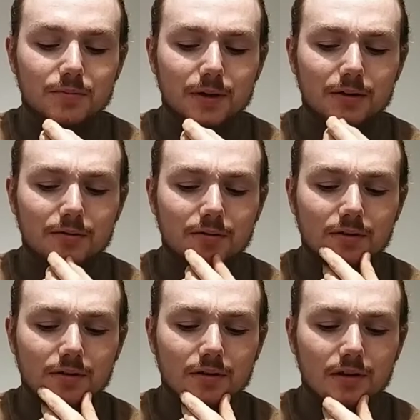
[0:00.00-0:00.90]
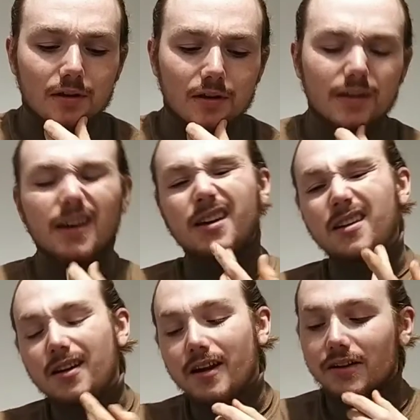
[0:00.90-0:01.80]
about. Yeah,
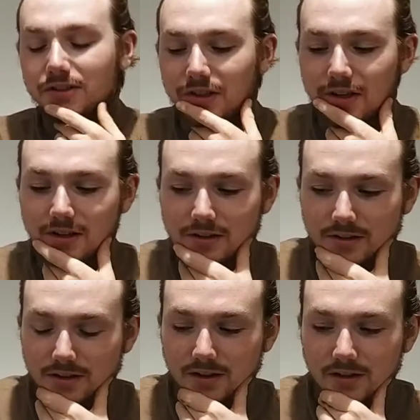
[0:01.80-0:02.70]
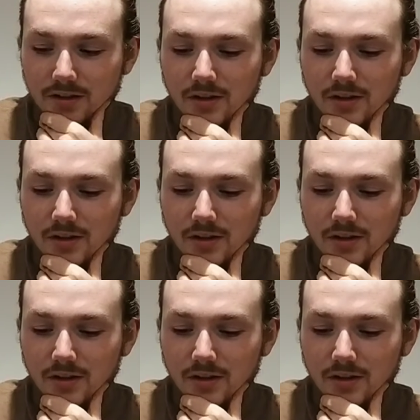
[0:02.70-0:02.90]
I guess, yeah, okay.